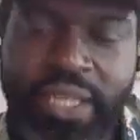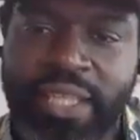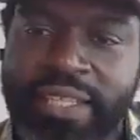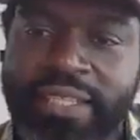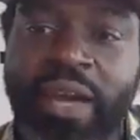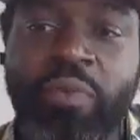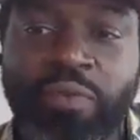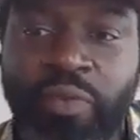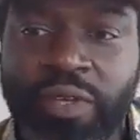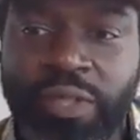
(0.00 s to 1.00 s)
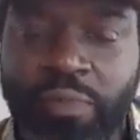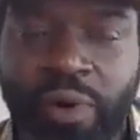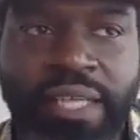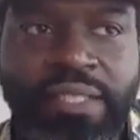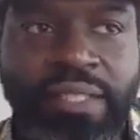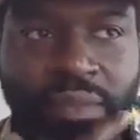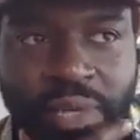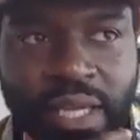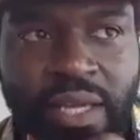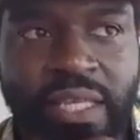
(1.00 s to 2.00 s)
things that was very surprising to
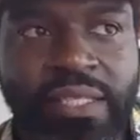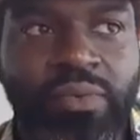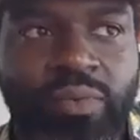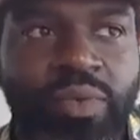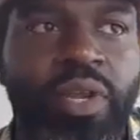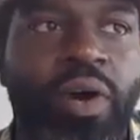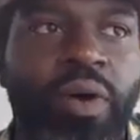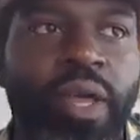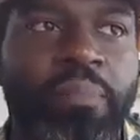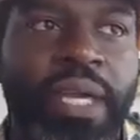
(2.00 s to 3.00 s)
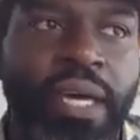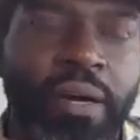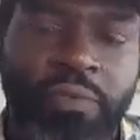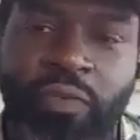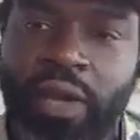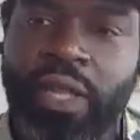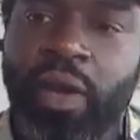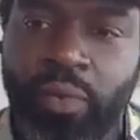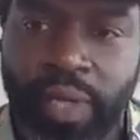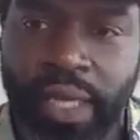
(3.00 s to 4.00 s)
me is, it becomes very
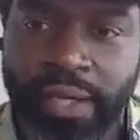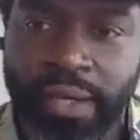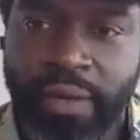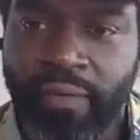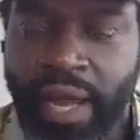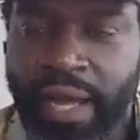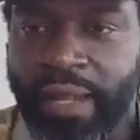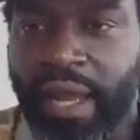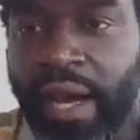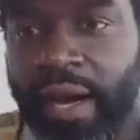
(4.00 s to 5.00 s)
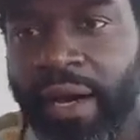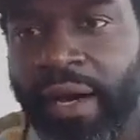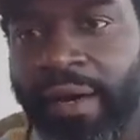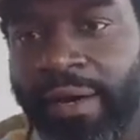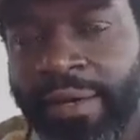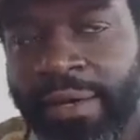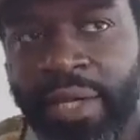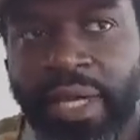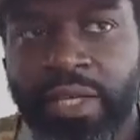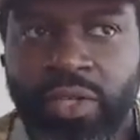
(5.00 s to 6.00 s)
lonely, right?
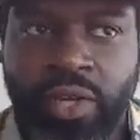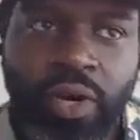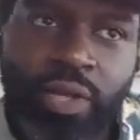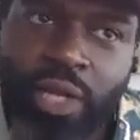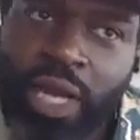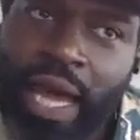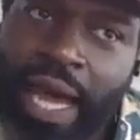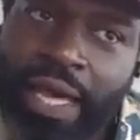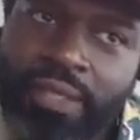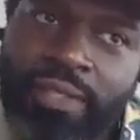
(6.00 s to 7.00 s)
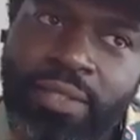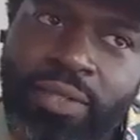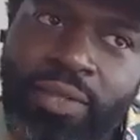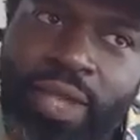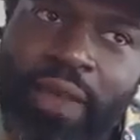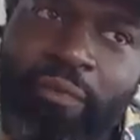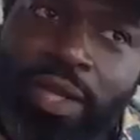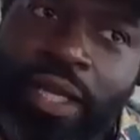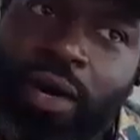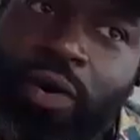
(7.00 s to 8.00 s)
Because you can't
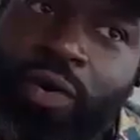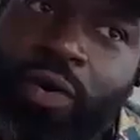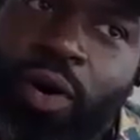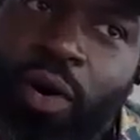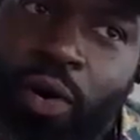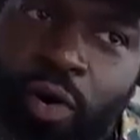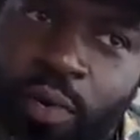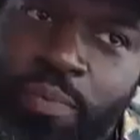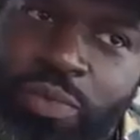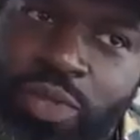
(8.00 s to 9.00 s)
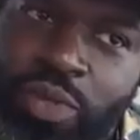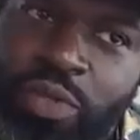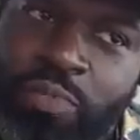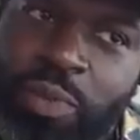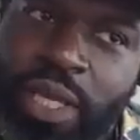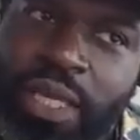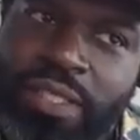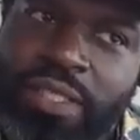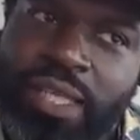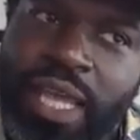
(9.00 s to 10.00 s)
really go home, so to speak, in
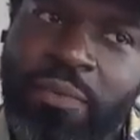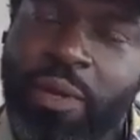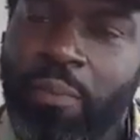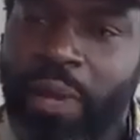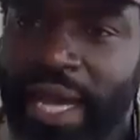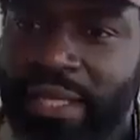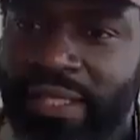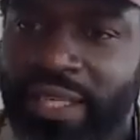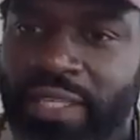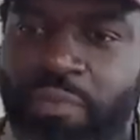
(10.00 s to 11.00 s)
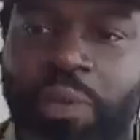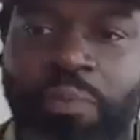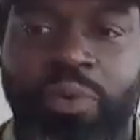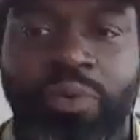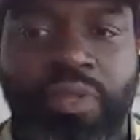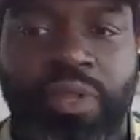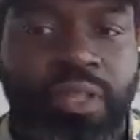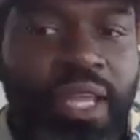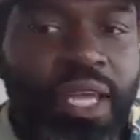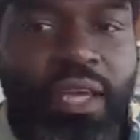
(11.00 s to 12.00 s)
the same capacity because people
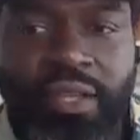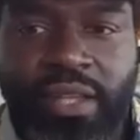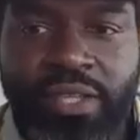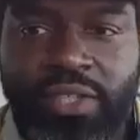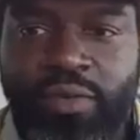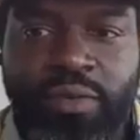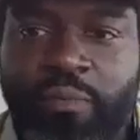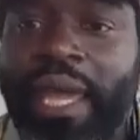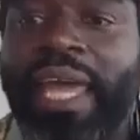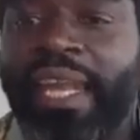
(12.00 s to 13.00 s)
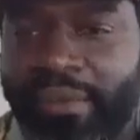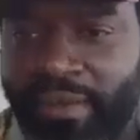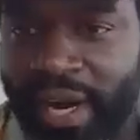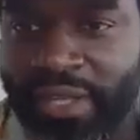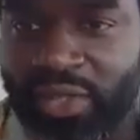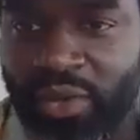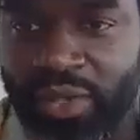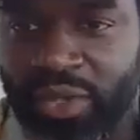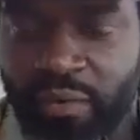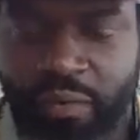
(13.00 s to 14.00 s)
think that you've made it, right? So on
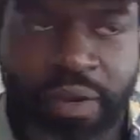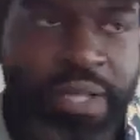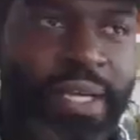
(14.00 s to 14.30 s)
and so forth.